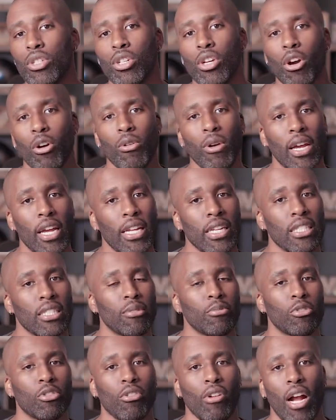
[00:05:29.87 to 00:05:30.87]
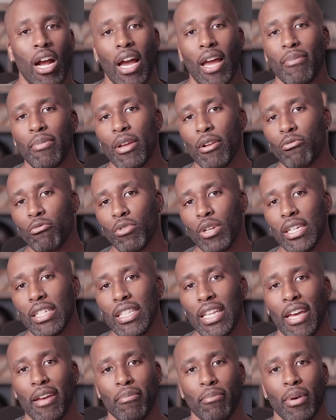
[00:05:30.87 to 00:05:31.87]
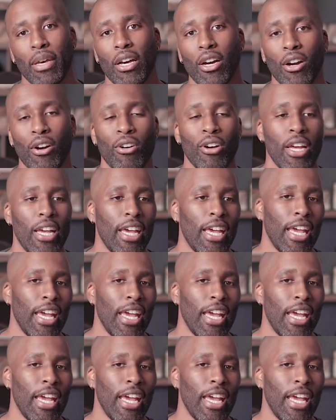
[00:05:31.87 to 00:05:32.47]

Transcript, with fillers: go ahead and subscribe and ring that bell.